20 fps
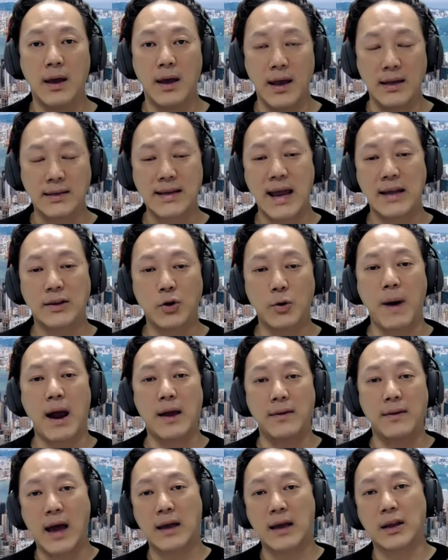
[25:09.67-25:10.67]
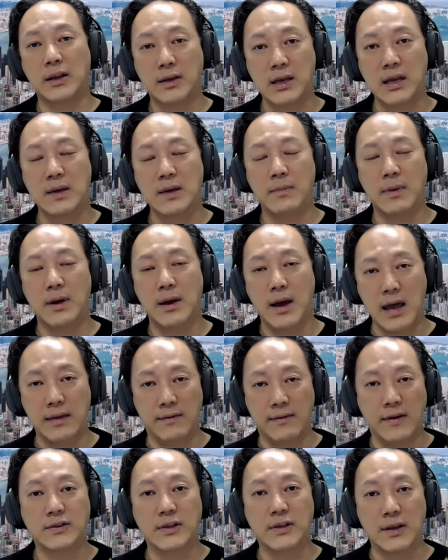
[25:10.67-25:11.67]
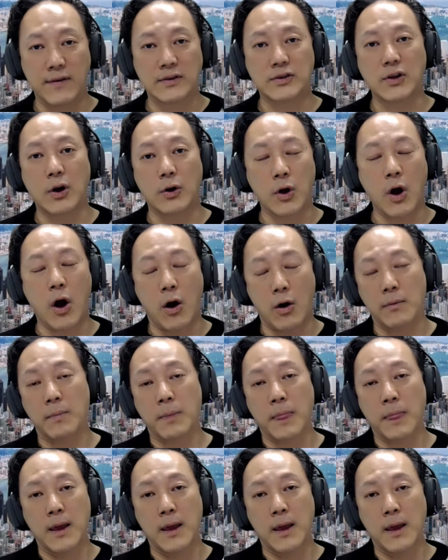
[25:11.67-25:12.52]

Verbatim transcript: It's handled by another team at Invest Hong Kong.